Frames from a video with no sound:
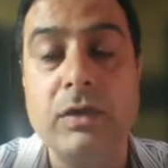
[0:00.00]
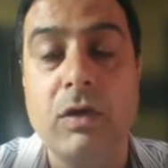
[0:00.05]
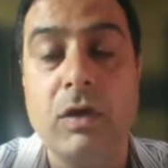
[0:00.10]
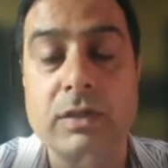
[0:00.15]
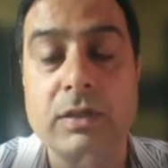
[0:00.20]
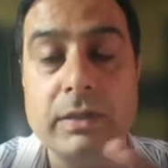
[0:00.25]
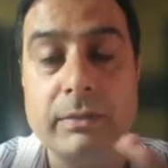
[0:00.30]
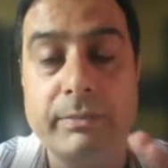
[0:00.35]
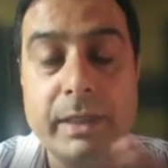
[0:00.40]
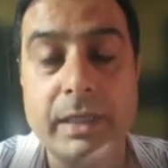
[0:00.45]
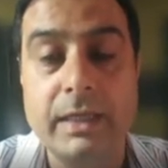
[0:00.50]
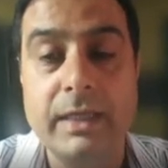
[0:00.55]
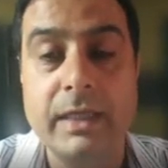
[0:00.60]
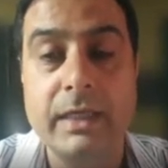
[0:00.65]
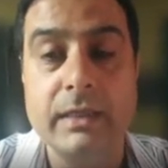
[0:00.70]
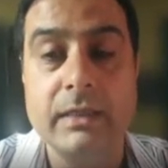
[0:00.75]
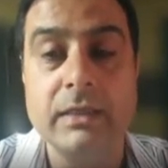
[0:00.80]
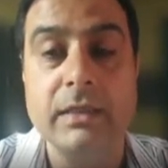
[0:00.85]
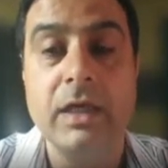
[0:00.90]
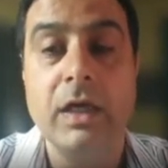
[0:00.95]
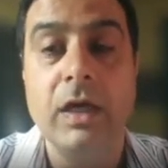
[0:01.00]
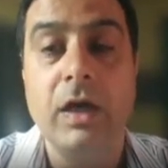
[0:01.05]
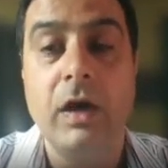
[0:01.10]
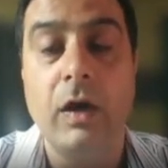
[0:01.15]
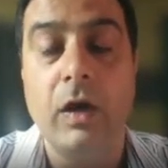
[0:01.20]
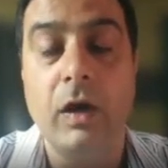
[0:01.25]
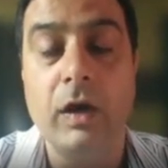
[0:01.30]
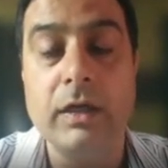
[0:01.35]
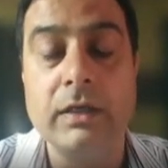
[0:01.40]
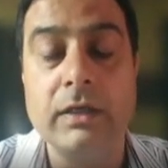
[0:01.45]
or the builder,
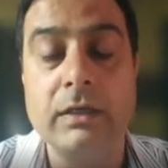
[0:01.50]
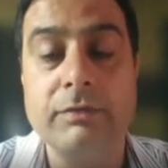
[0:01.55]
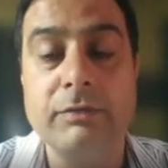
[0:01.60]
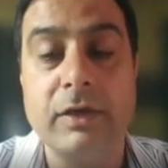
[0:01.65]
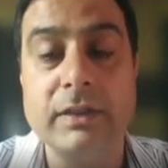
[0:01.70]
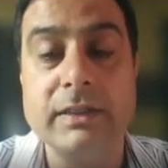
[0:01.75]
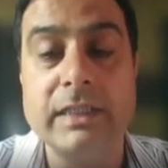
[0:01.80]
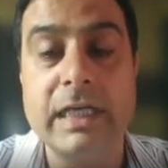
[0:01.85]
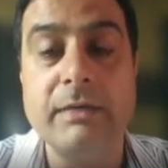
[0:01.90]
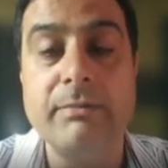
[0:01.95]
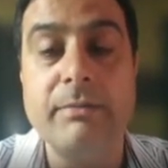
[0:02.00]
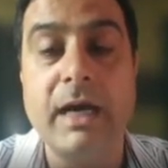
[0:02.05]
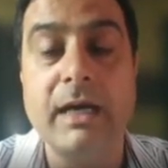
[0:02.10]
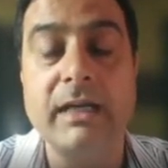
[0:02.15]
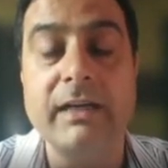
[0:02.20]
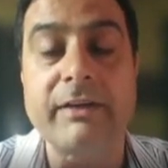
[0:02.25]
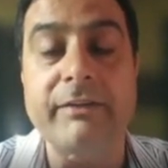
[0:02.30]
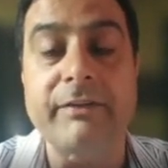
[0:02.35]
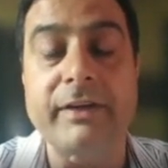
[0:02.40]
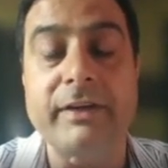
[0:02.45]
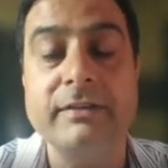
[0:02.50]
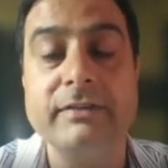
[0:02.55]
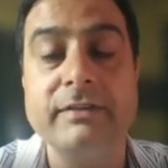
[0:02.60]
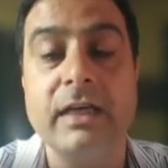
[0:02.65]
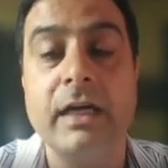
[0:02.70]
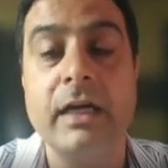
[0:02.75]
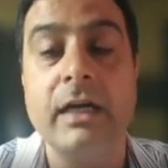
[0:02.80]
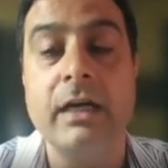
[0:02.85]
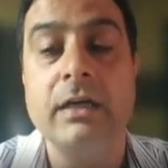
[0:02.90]
or for that matter if it's